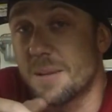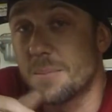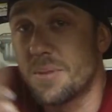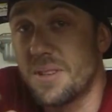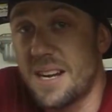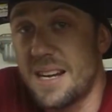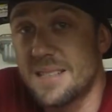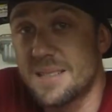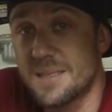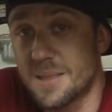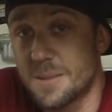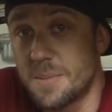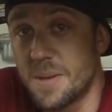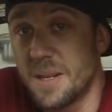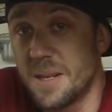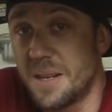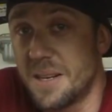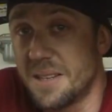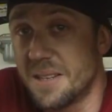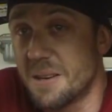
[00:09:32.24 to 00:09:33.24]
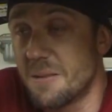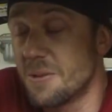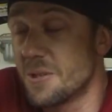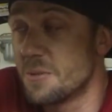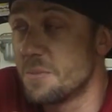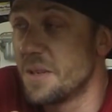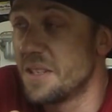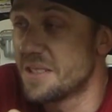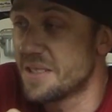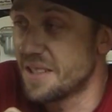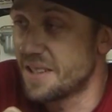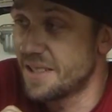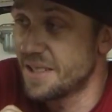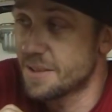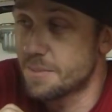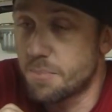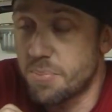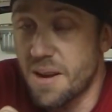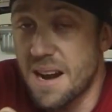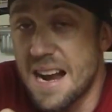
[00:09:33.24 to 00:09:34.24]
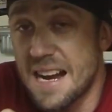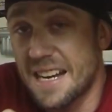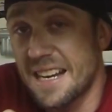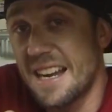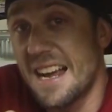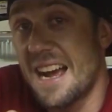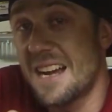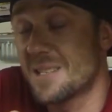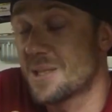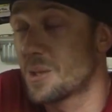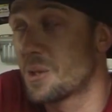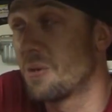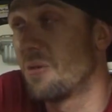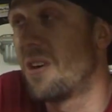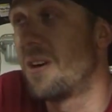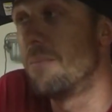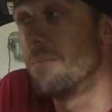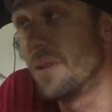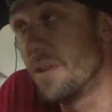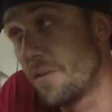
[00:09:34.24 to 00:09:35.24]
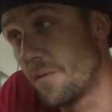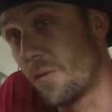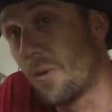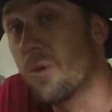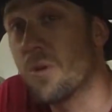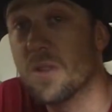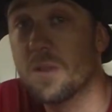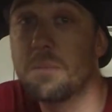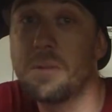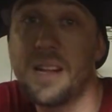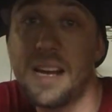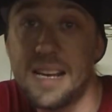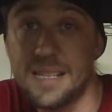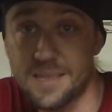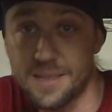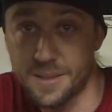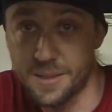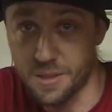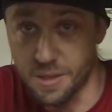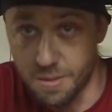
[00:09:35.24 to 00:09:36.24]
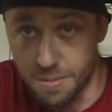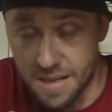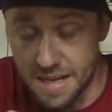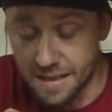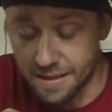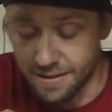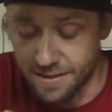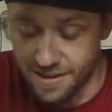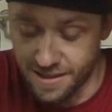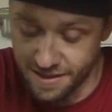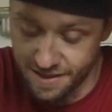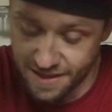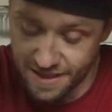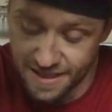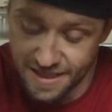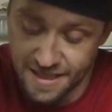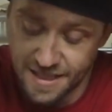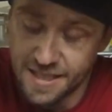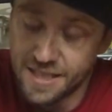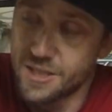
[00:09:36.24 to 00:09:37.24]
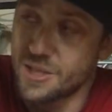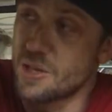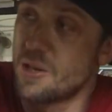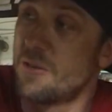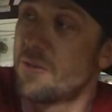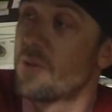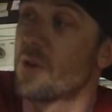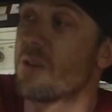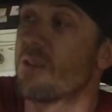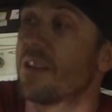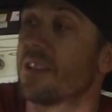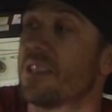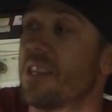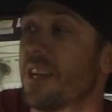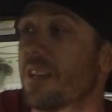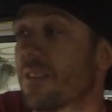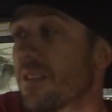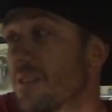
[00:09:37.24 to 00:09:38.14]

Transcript: the plastics being on there, which means that this bracket has to go on before the plastics go back on. So if we were to take